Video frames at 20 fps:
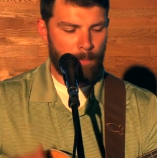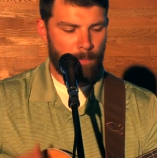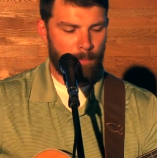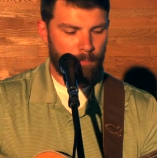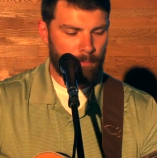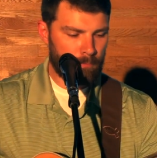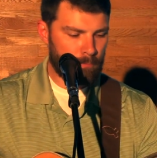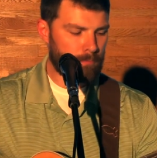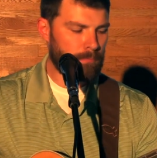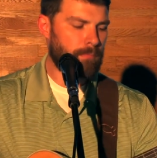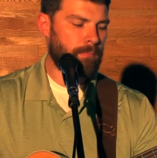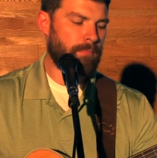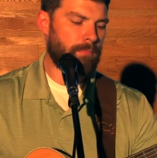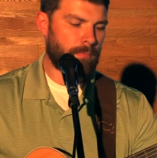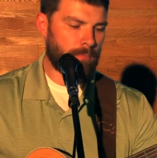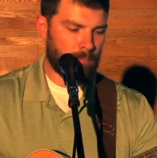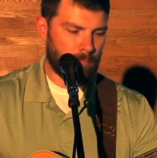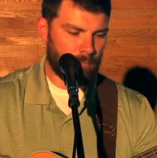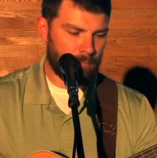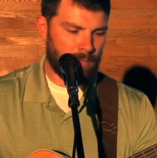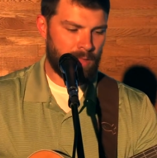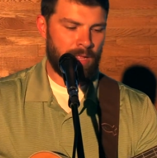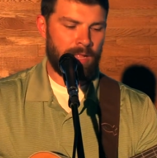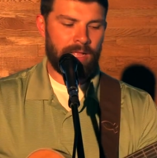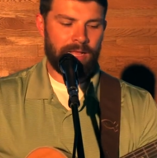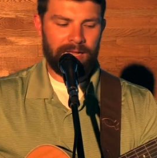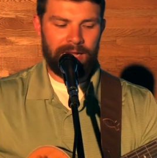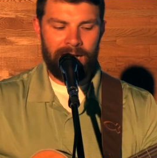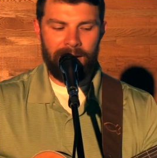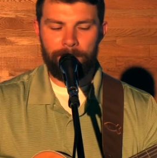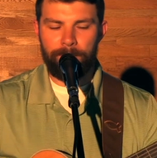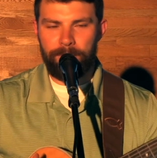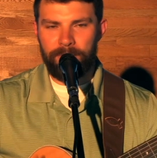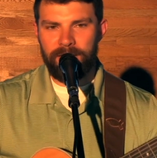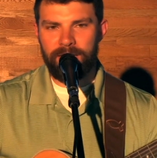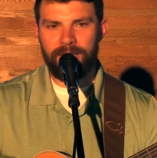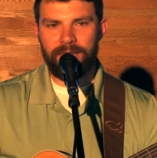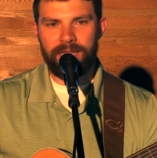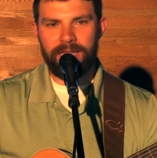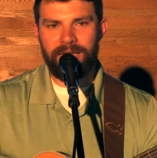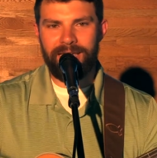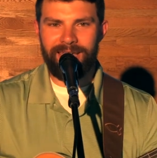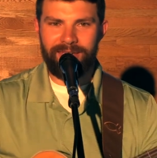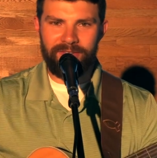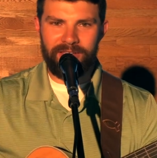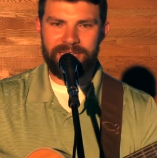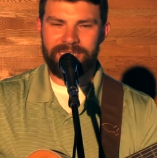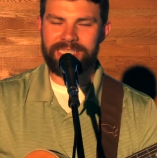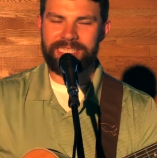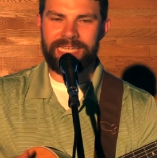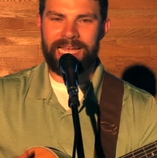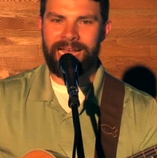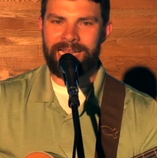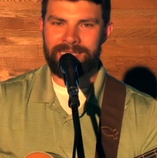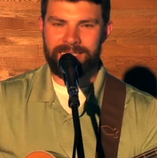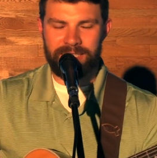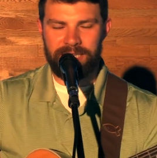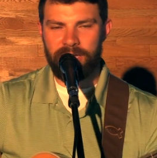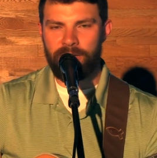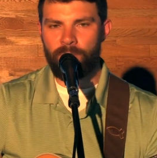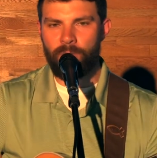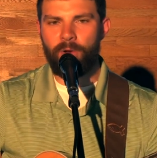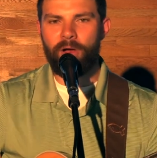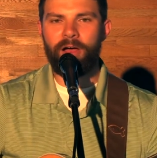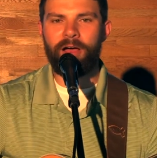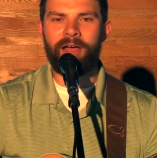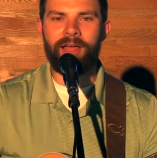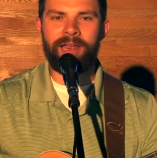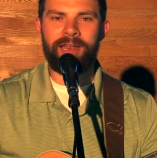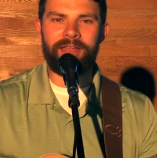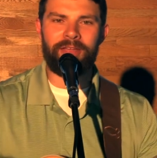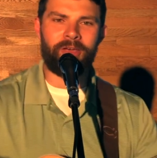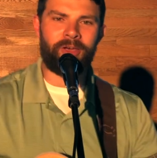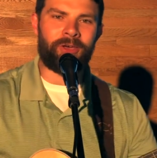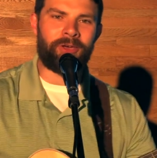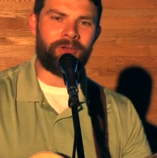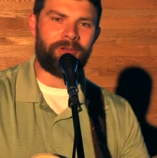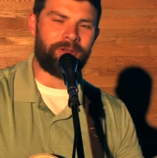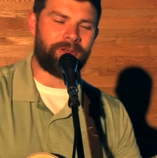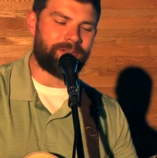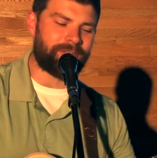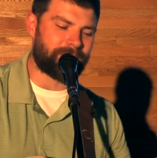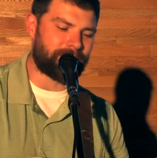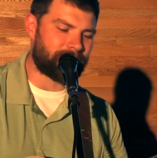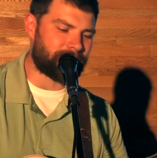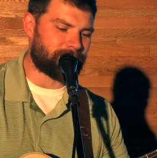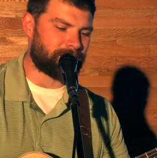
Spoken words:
I believe in signs and wonders.